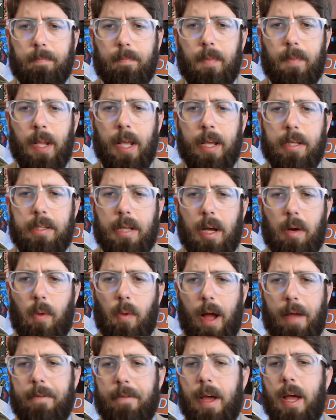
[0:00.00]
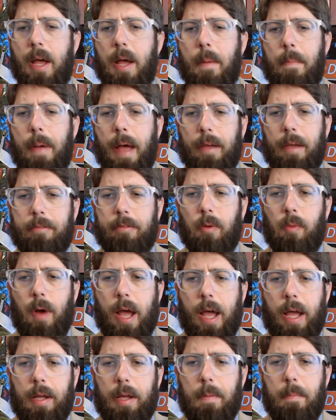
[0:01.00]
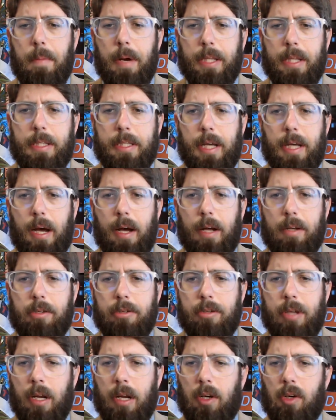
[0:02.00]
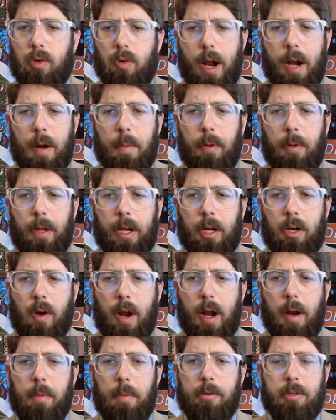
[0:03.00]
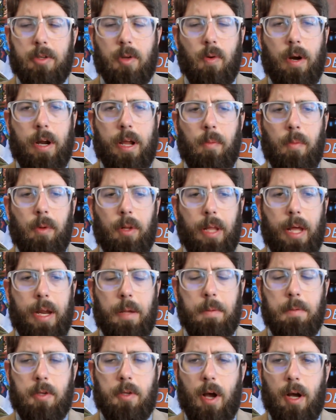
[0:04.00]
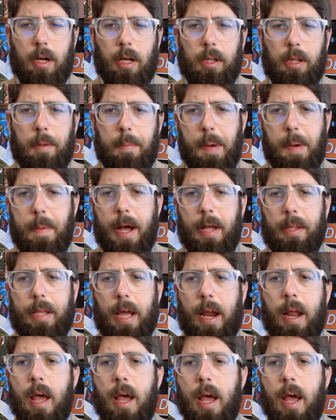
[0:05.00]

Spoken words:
His wife passed away, but just an incredible story, and we'll let him talk a little bit about that.